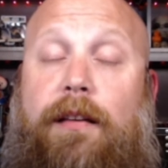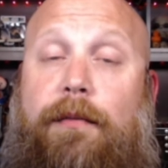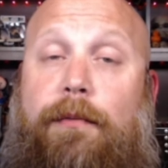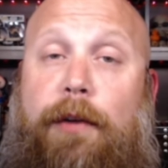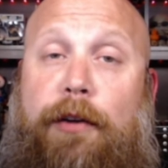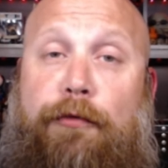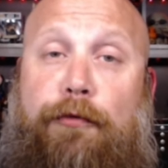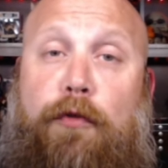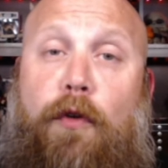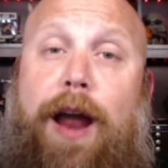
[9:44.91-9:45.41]

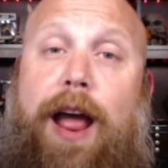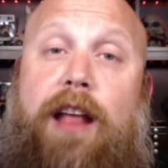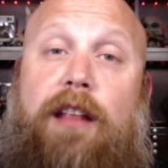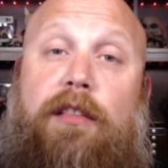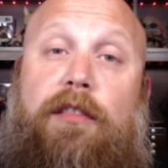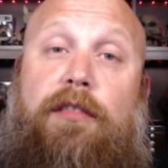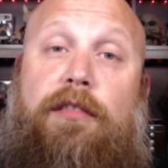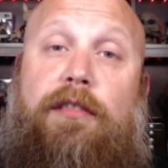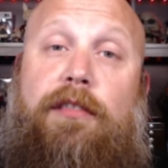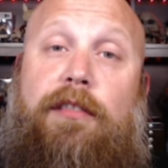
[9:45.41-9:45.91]
My
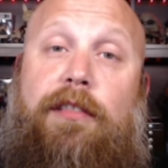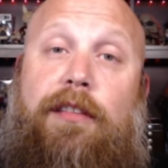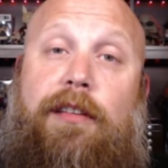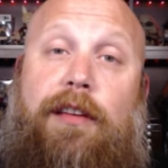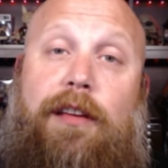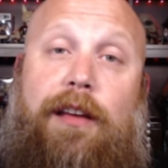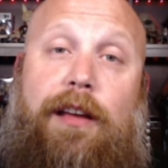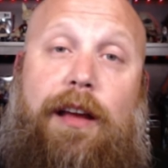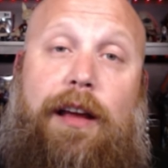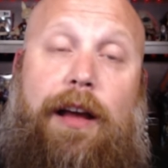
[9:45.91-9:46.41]
friends,
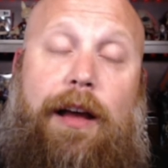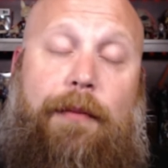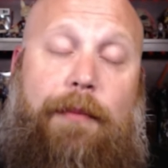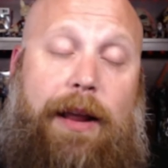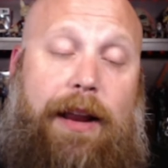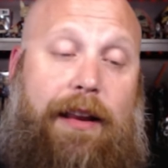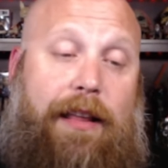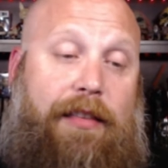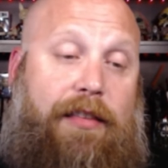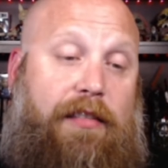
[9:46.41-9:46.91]
I
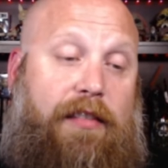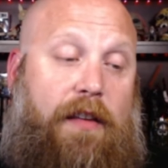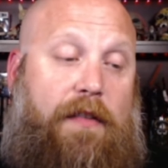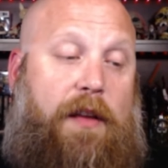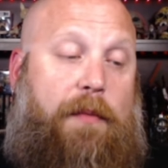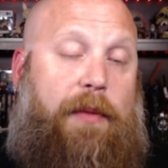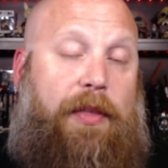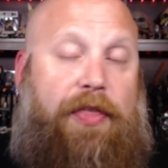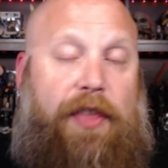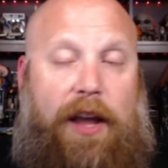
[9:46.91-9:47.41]
mean, this is something
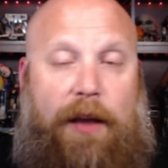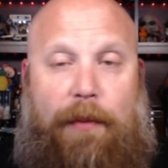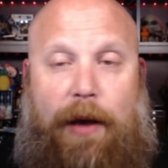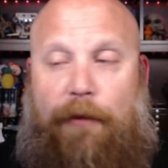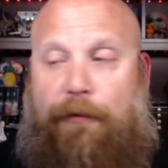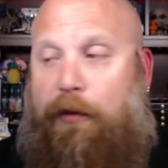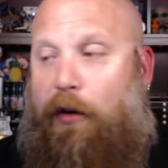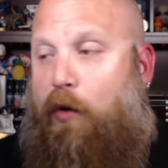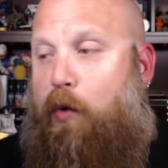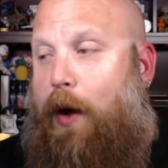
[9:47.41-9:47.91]
I've been thinking
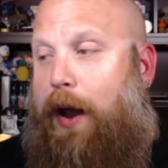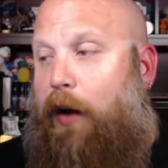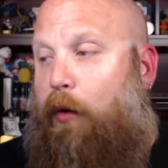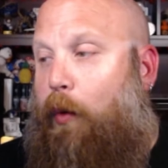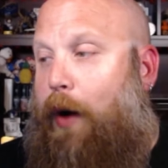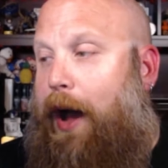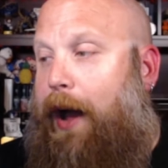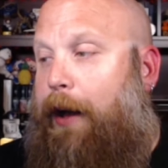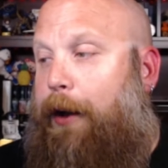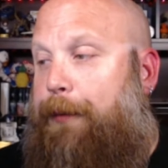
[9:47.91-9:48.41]
about for quite a
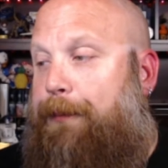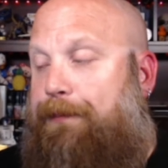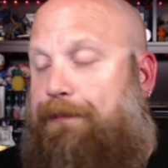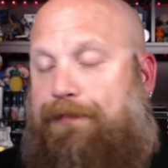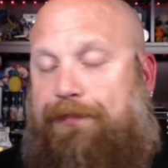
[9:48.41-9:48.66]
while,